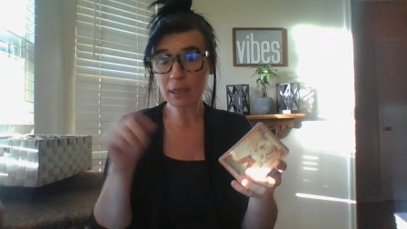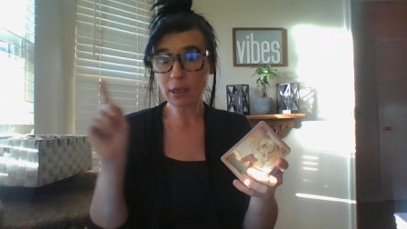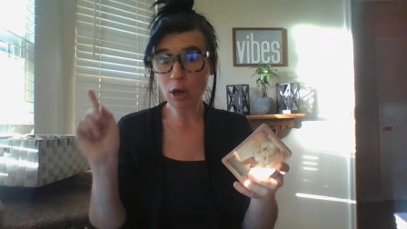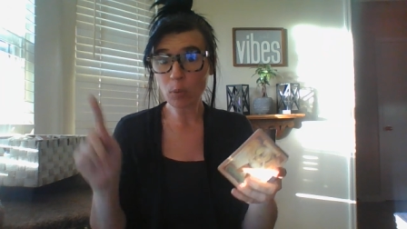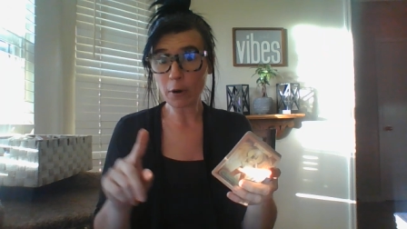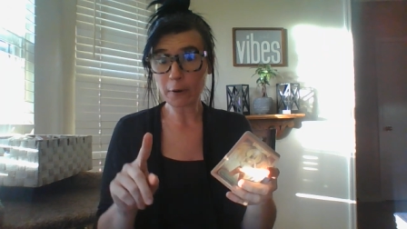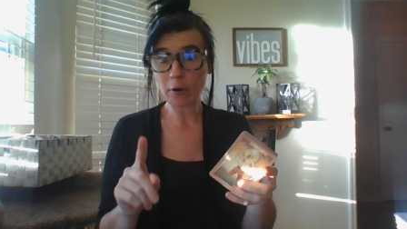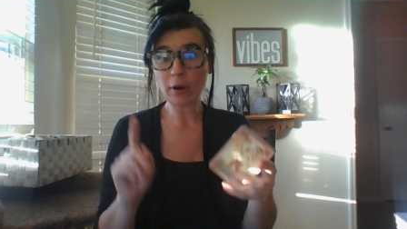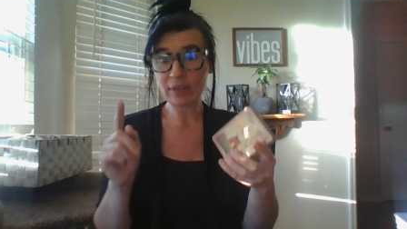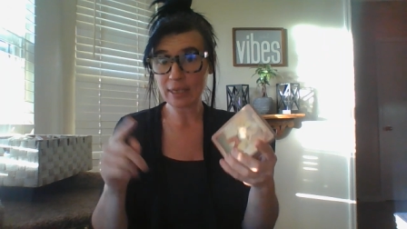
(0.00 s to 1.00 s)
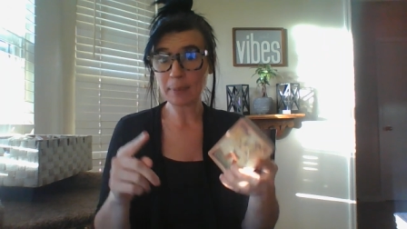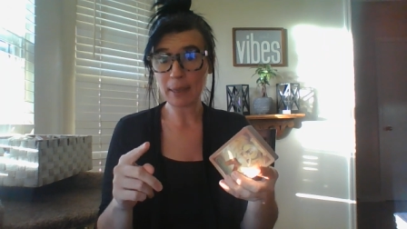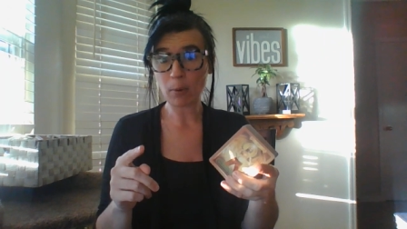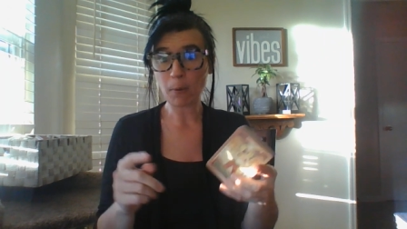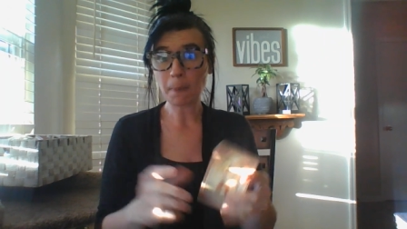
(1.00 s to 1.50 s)
could be the coworker of these
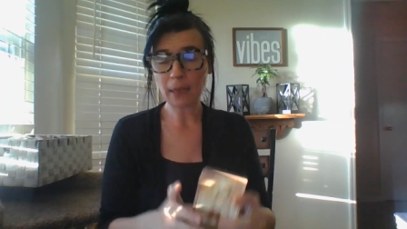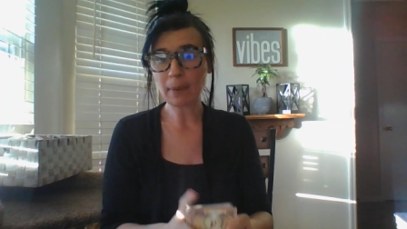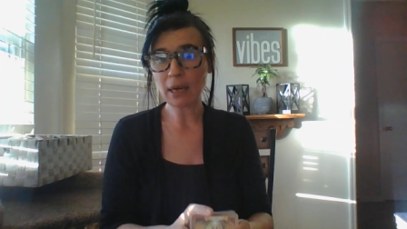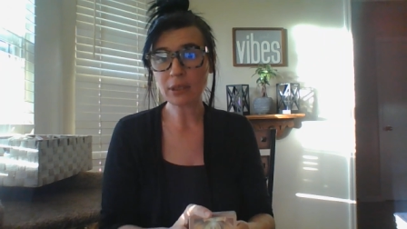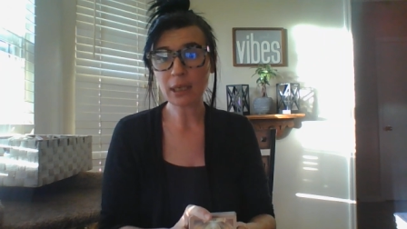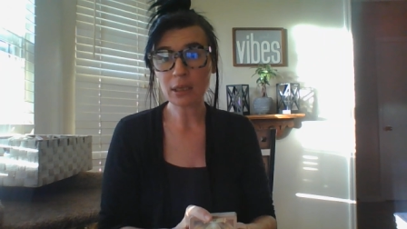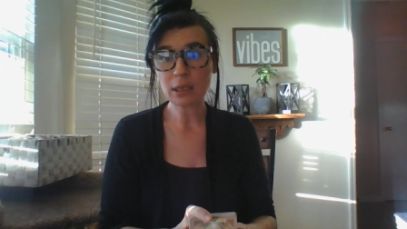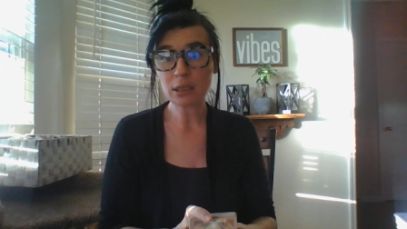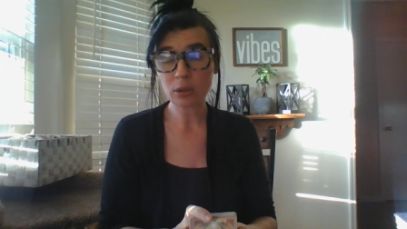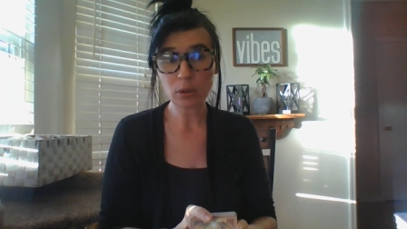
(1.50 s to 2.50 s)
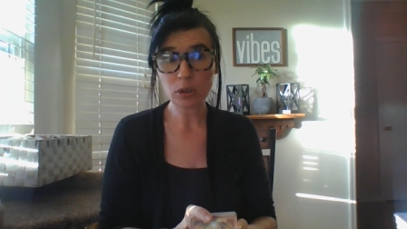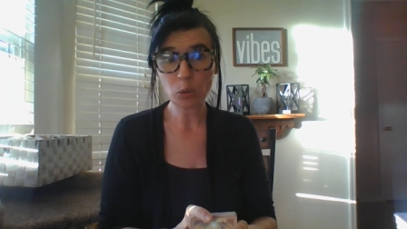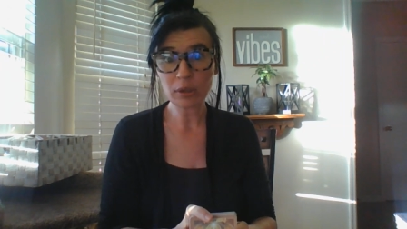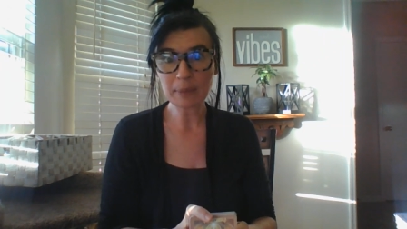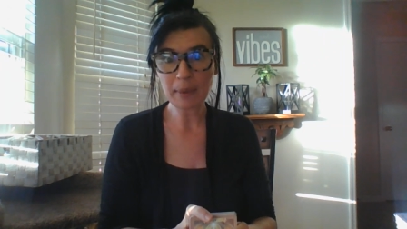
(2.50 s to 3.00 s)
people about to get this
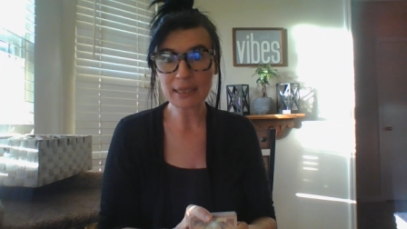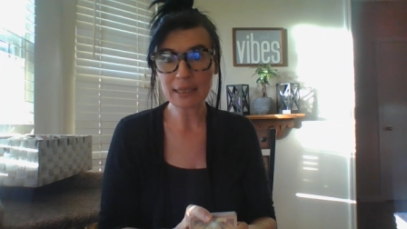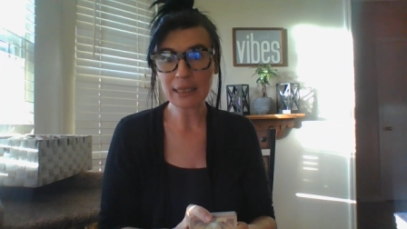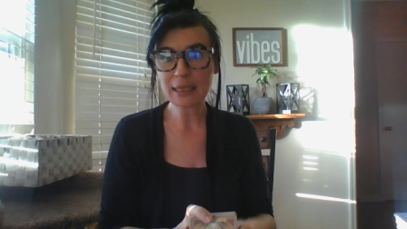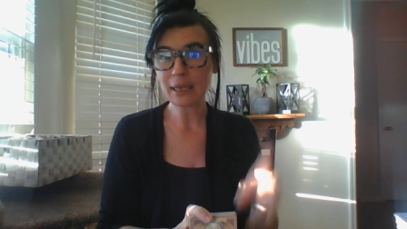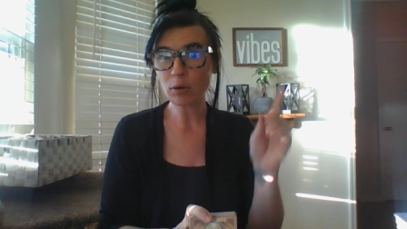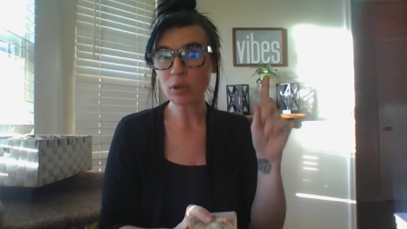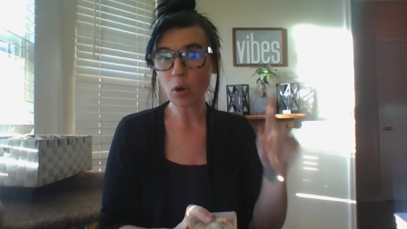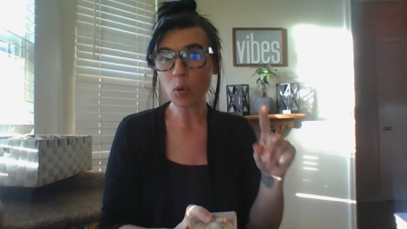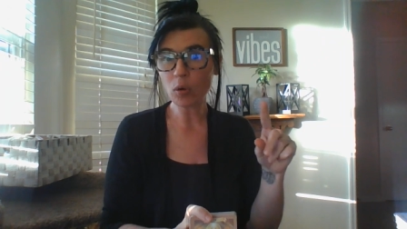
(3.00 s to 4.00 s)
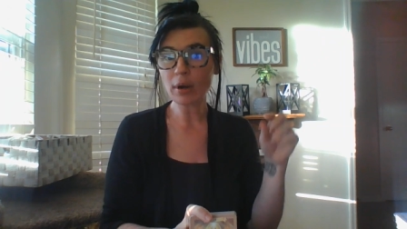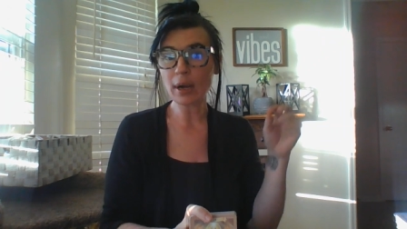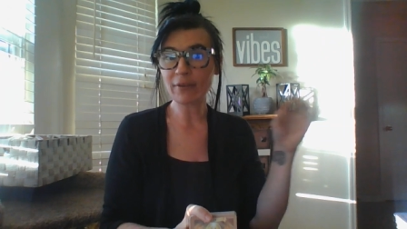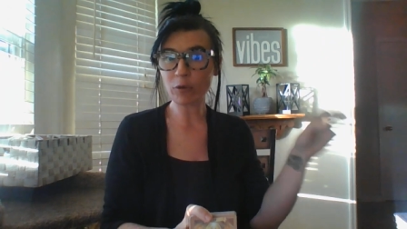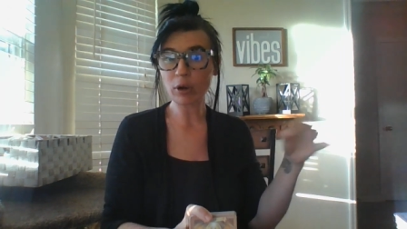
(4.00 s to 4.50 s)
sort of spicy details or
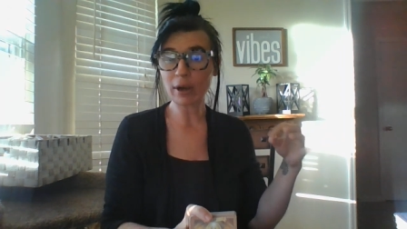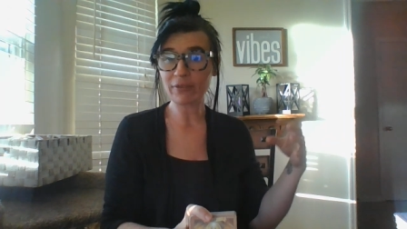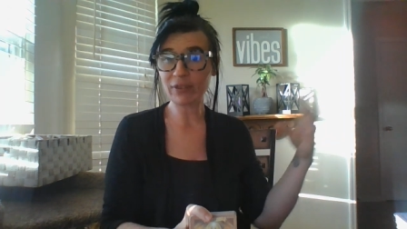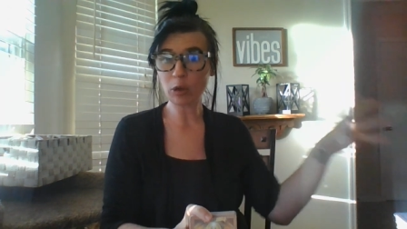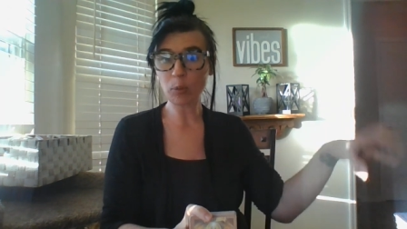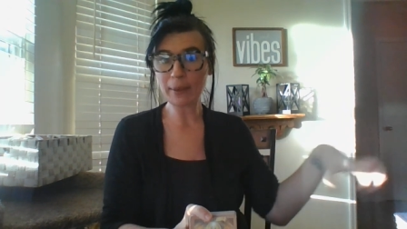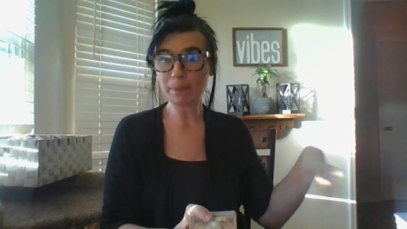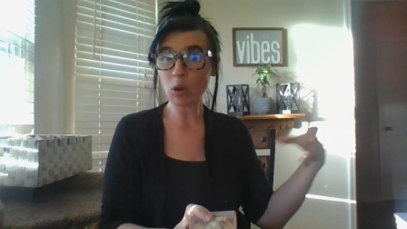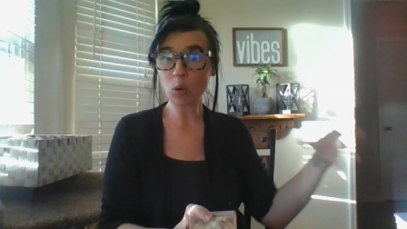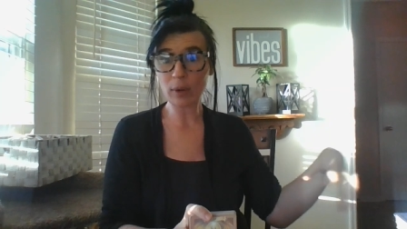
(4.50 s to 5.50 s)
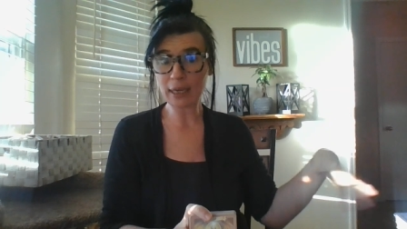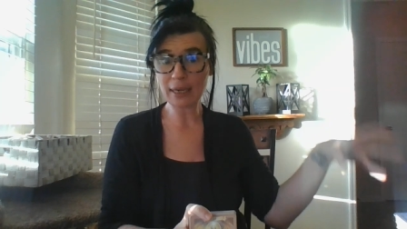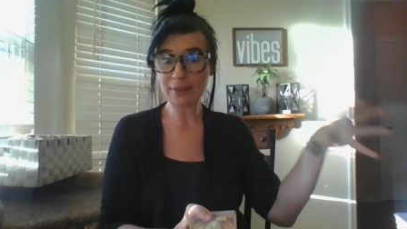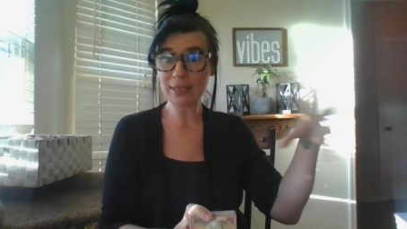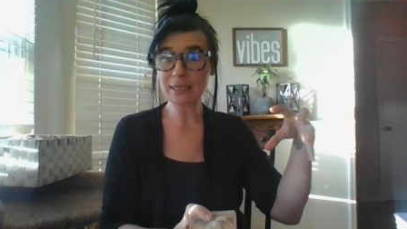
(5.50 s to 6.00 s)
a, for, a fellow employee
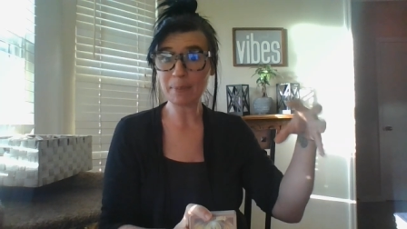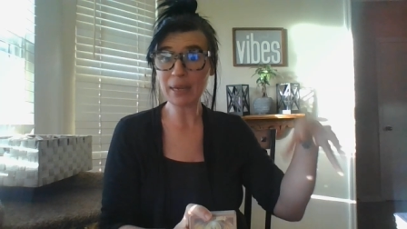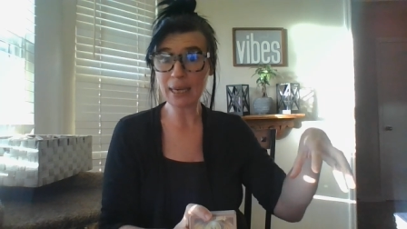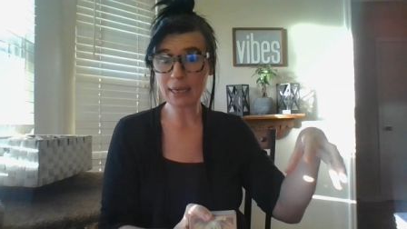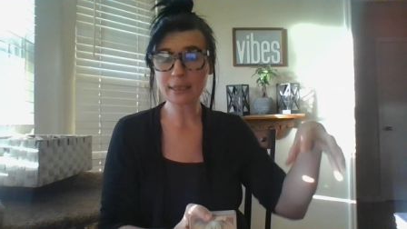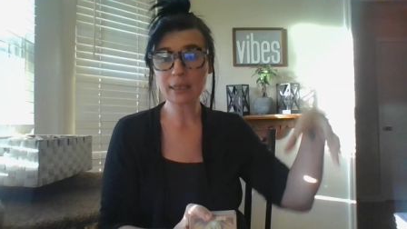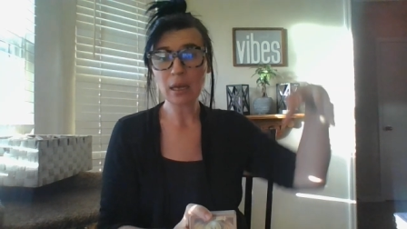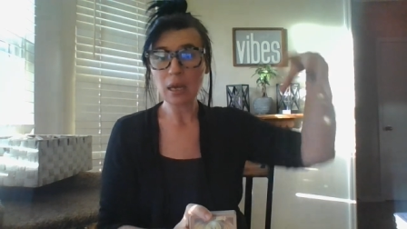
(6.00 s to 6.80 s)
in this mix